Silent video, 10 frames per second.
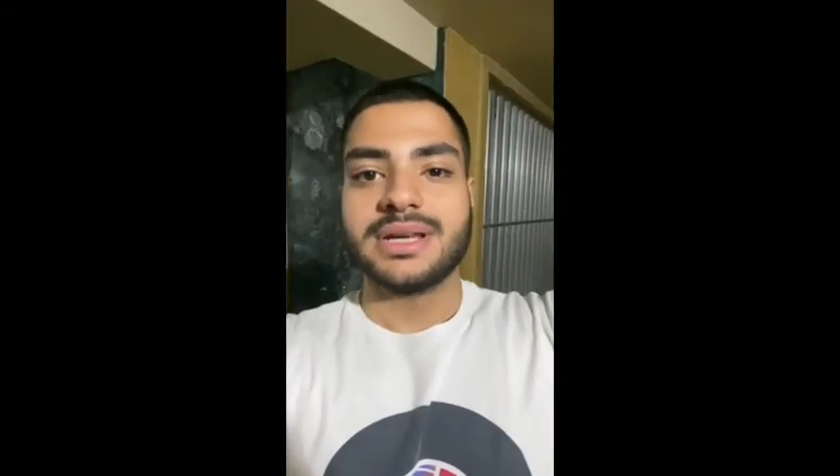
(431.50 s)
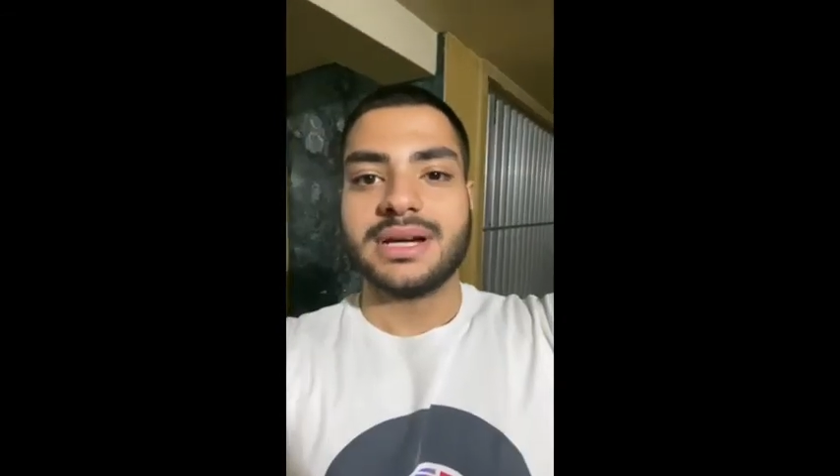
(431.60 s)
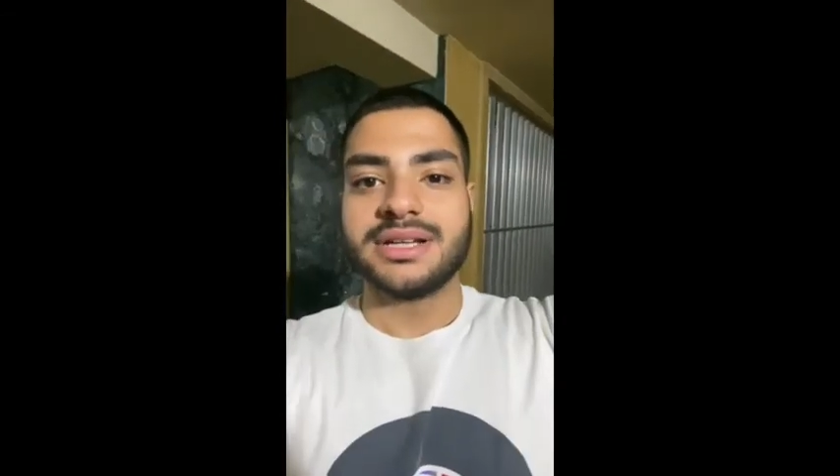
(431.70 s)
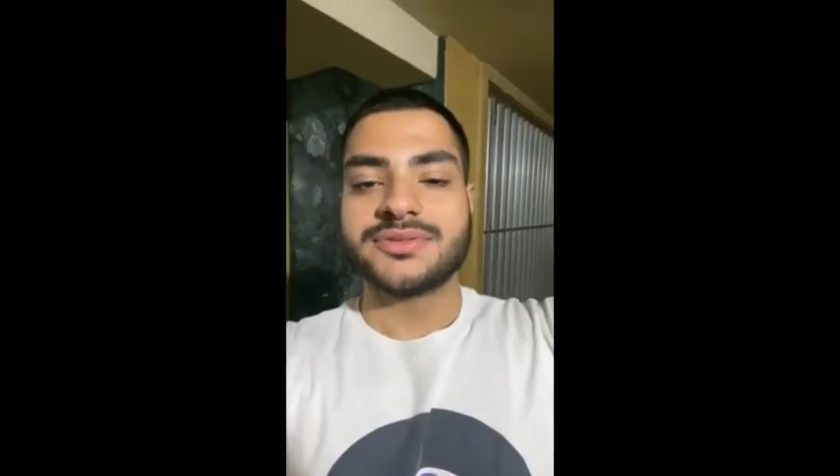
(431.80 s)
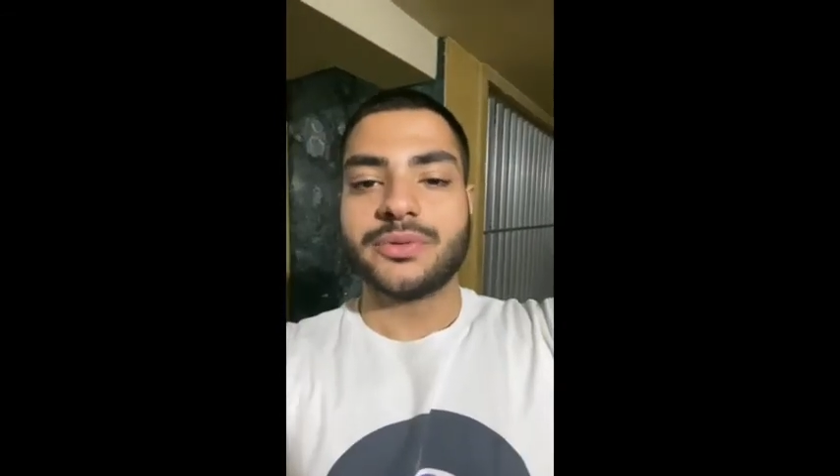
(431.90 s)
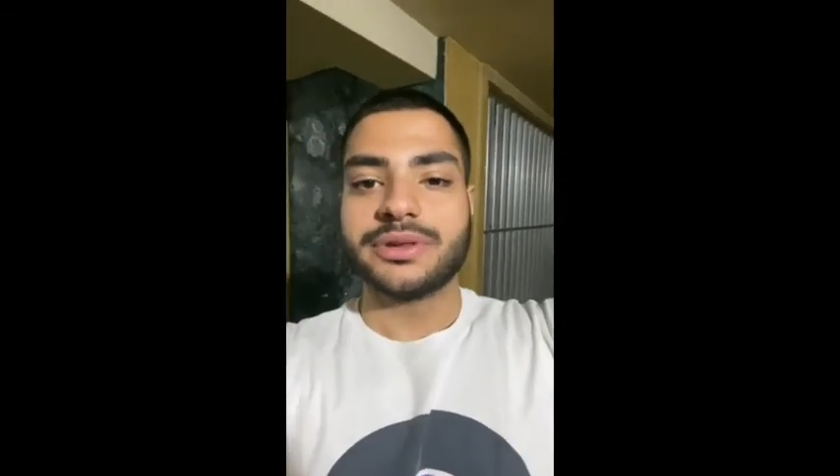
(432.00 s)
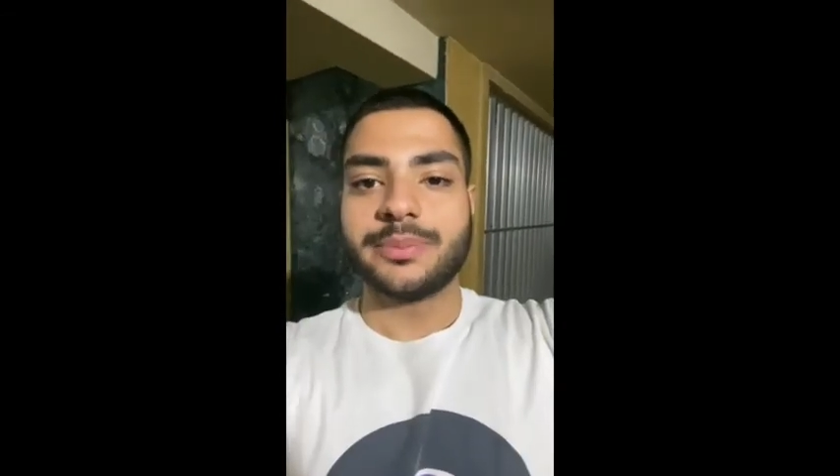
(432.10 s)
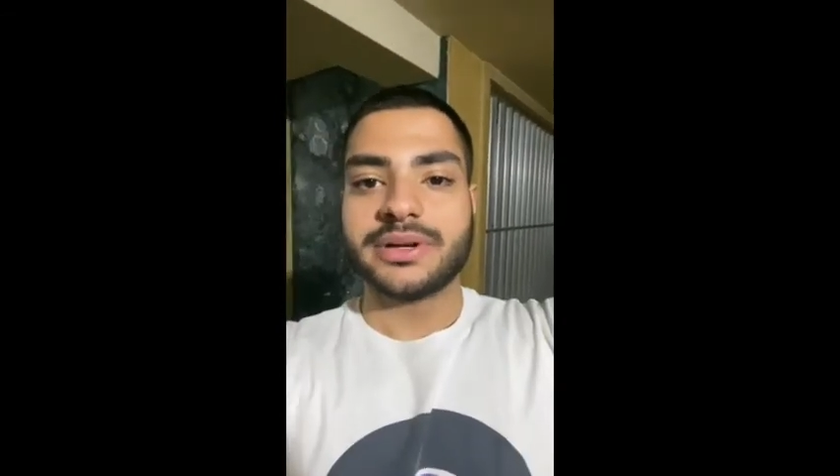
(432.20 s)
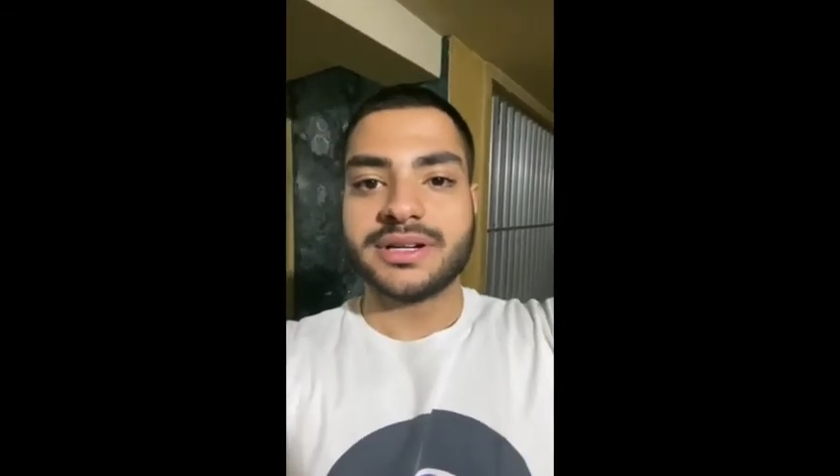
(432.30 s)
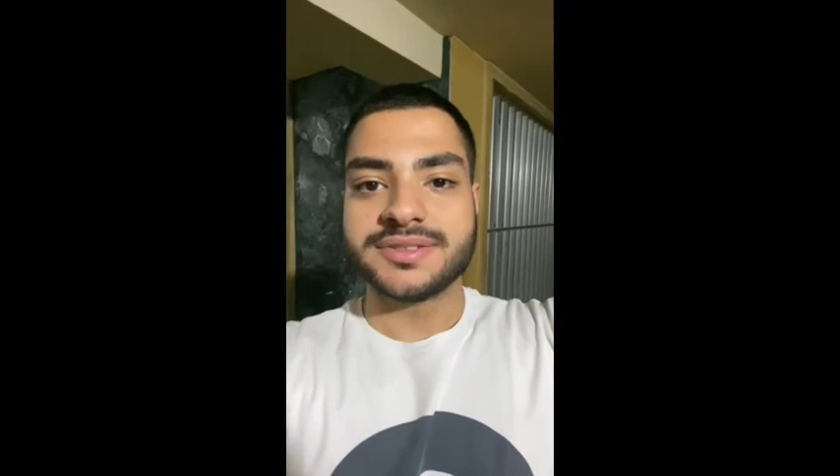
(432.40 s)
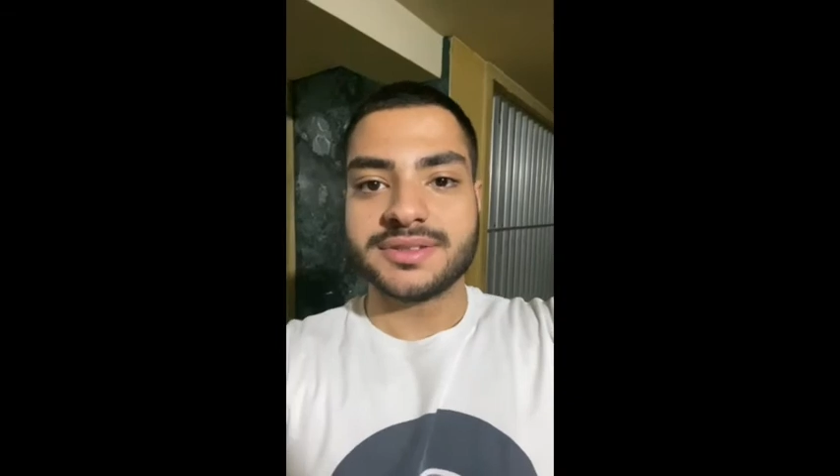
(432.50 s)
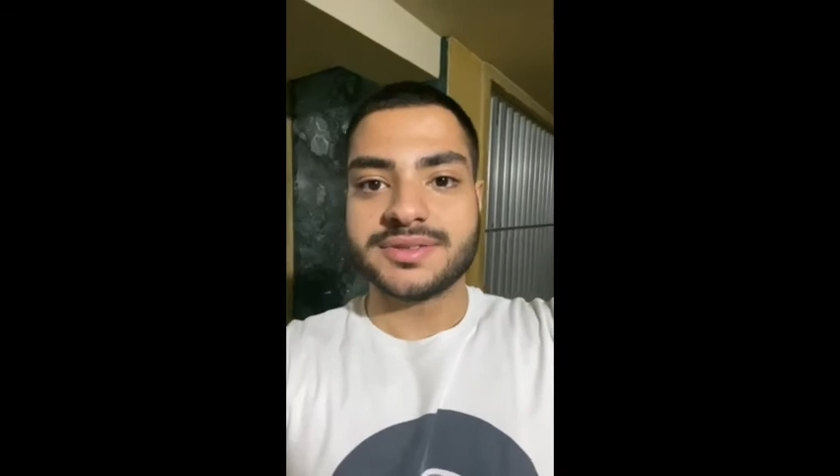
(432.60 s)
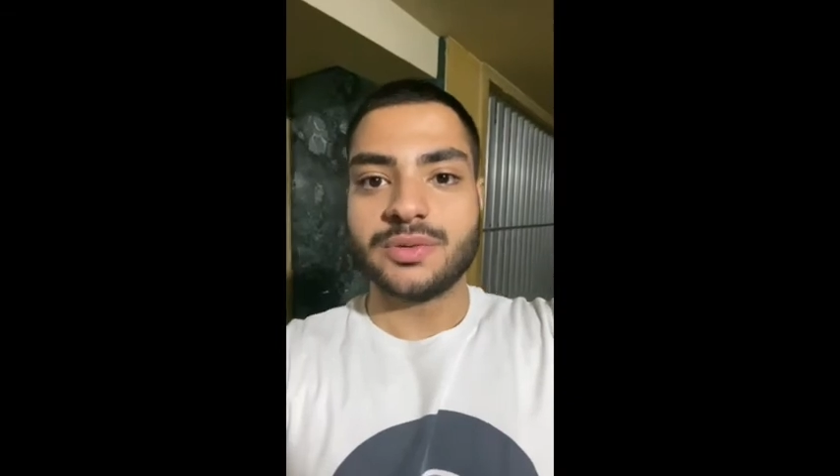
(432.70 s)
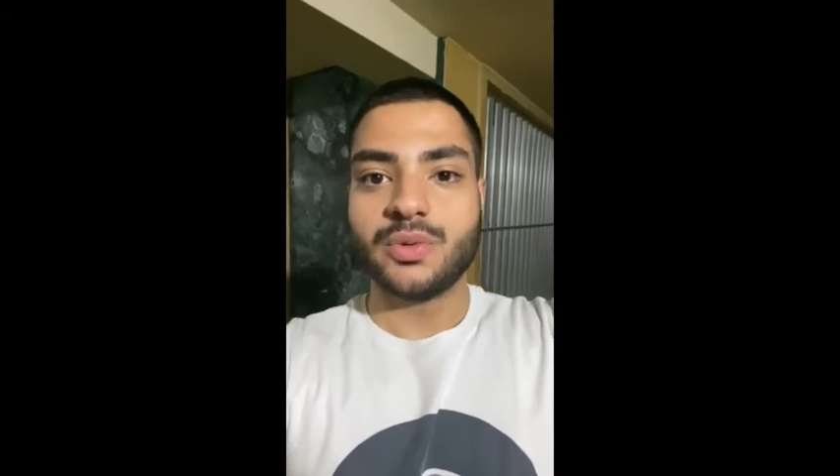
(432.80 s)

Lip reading: As for the prices,